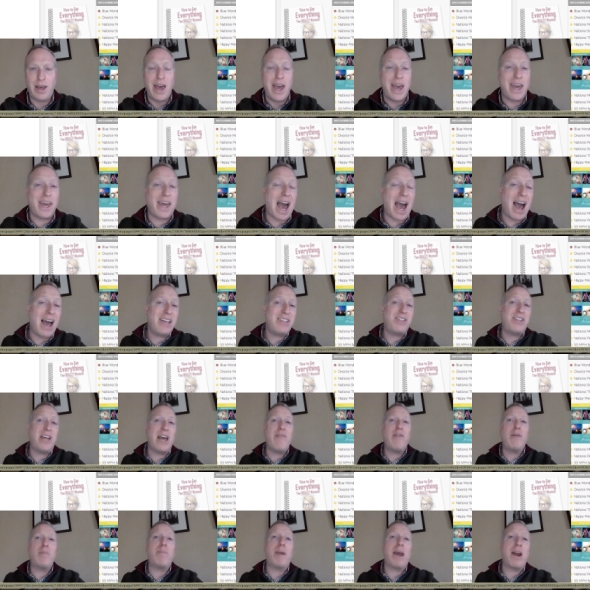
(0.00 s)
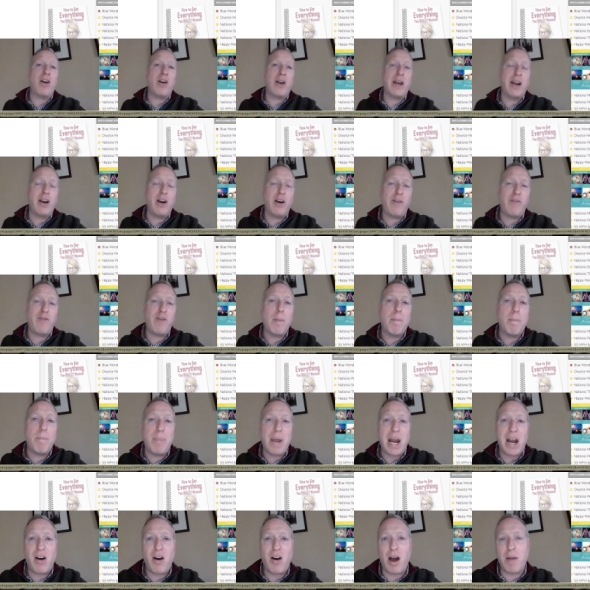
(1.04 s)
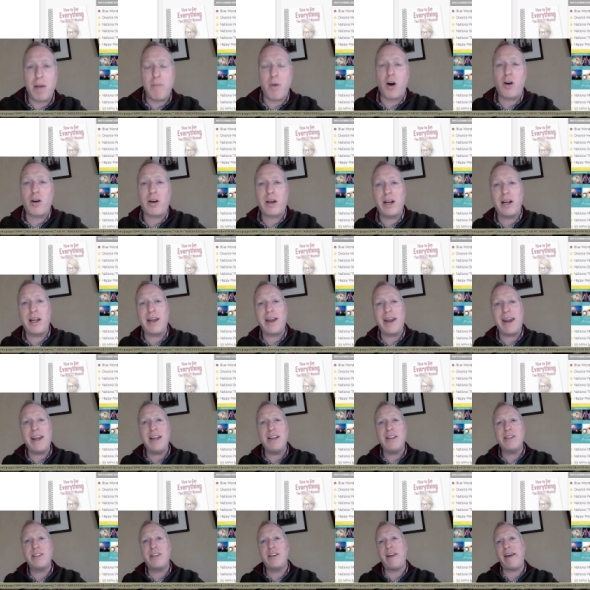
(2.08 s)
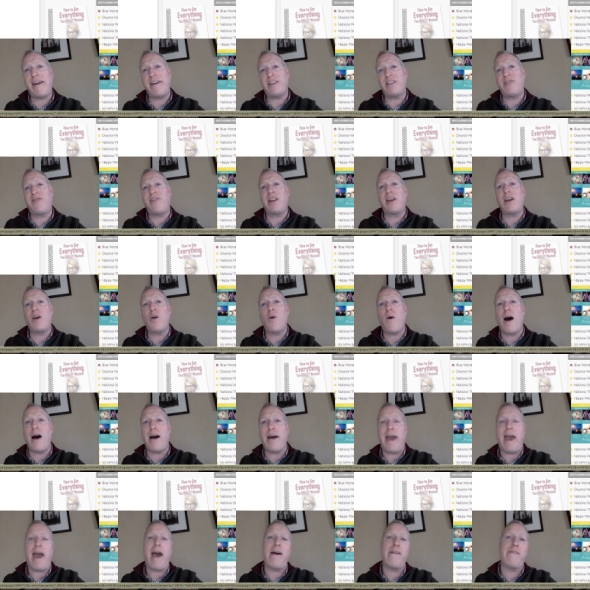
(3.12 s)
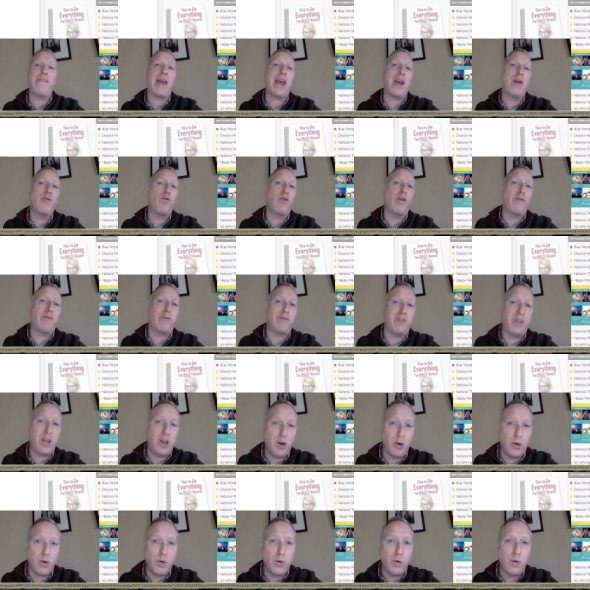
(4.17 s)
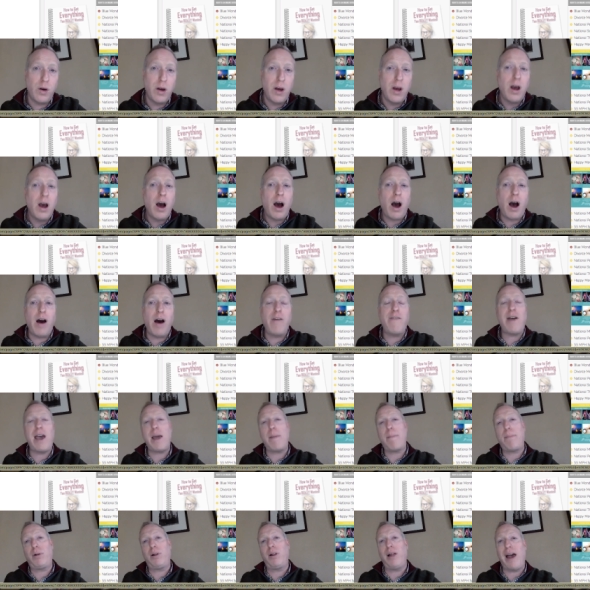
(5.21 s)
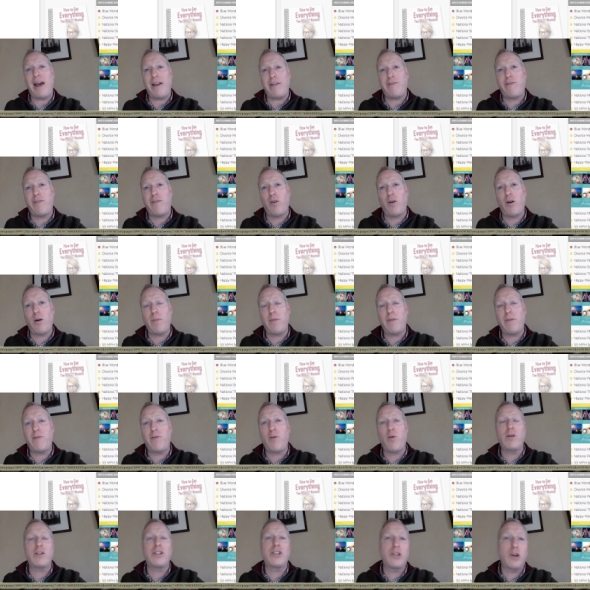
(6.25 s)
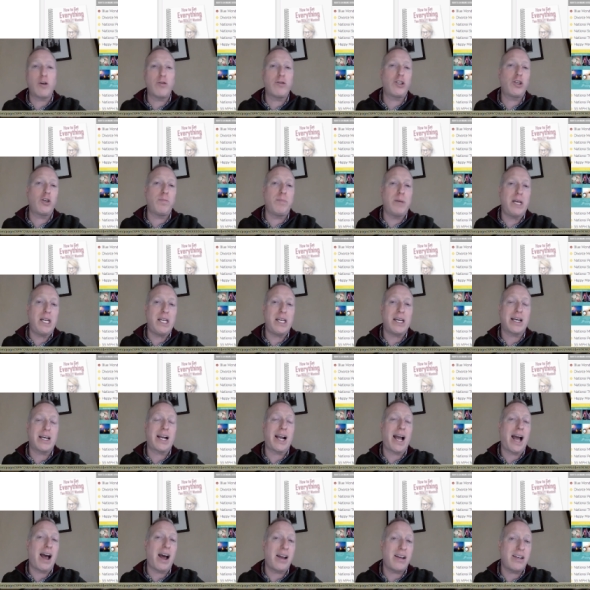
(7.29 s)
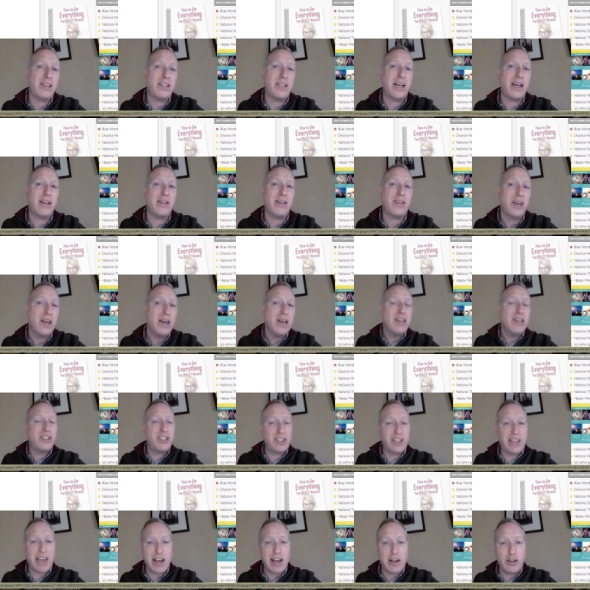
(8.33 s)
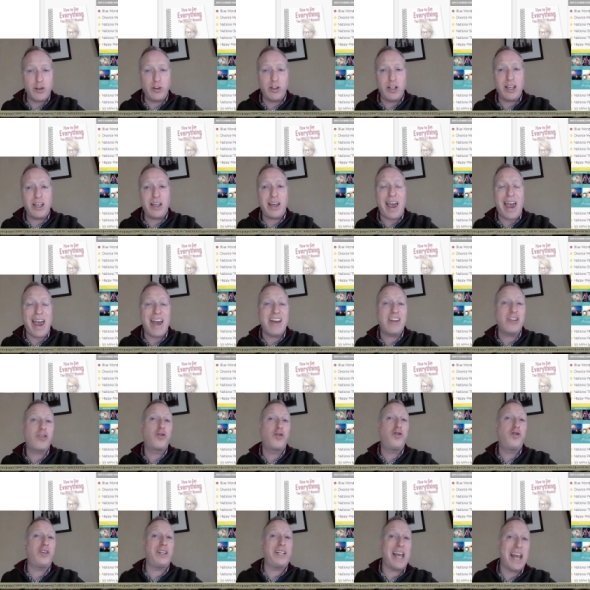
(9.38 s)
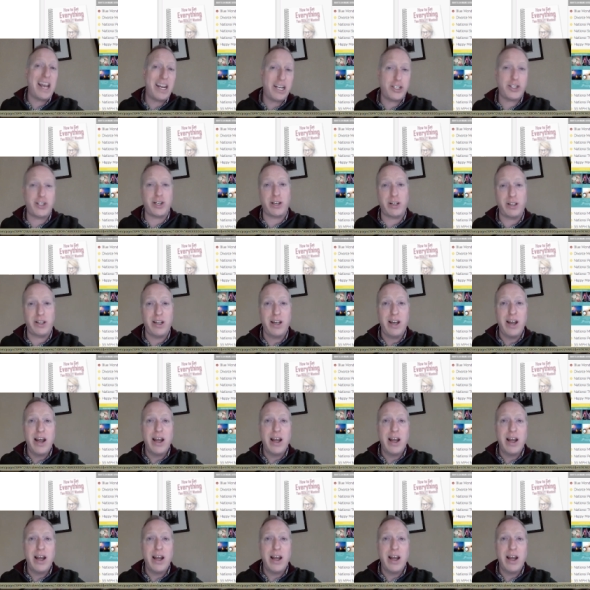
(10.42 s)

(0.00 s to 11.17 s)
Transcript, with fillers: Hey guys, David Baer here from Baer on Marketing. In today's video, I have a review of a platform for social media content scheduling and creation